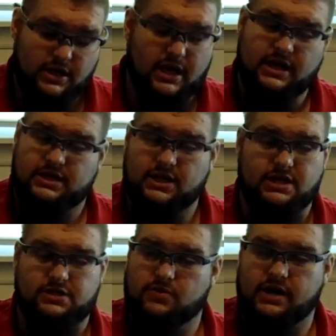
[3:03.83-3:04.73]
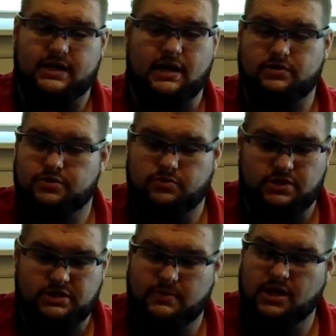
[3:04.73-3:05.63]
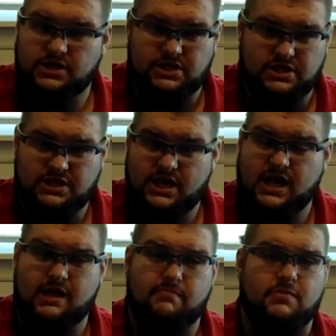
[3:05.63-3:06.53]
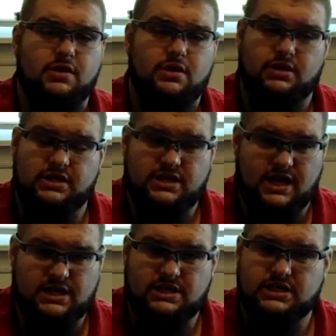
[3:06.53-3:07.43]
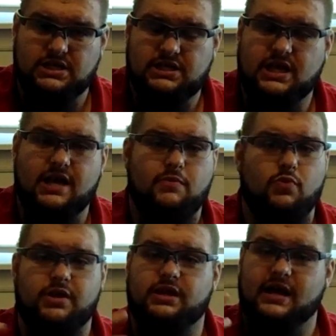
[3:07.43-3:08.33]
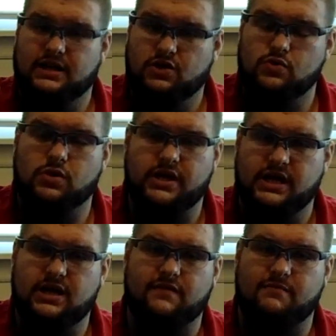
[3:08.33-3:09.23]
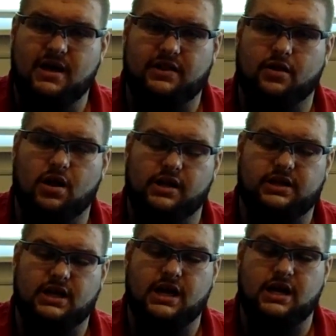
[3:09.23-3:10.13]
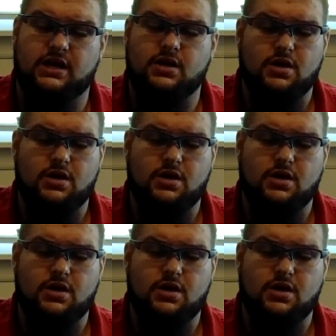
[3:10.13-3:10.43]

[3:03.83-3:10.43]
And it does right down to the smell is the same, the taste is the same with that cooling hit of menthol at the end.